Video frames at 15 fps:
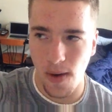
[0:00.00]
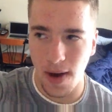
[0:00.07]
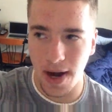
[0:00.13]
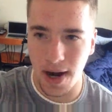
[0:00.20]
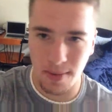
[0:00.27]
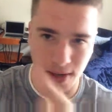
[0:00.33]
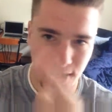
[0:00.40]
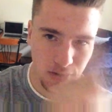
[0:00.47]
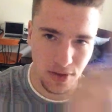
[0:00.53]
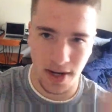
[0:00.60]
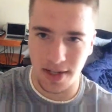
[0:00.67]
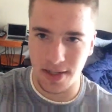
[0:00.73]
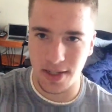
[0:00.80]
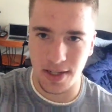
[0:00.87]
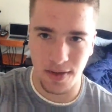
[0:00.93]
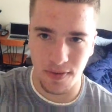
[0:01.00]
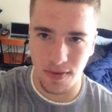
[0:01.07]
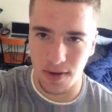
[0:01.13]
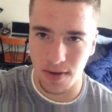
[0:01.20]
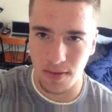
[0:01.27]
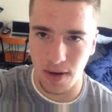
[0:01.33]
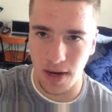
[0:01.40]
And my training is
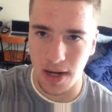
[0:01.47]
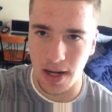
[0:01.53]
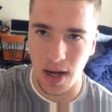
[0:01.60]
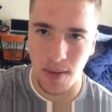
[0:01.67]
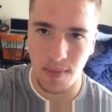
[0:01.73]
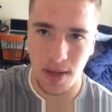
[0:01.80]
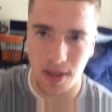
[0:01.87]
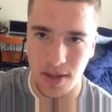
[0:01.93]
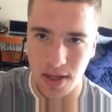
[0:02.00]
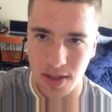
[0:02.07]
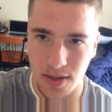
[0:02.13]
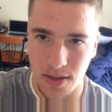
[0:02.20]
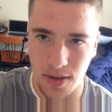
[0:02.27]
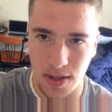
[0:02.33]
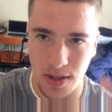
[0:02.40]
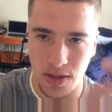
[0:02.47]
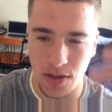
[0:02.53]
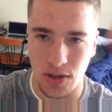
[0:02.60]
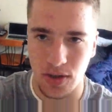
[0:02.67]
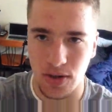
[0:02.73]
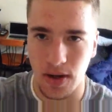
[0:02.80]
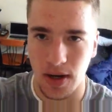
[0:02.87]
different right now. I'm not necessarily
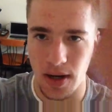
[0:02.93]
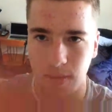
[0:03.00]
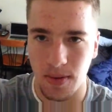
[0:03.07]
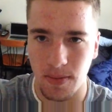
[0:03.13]
just trying,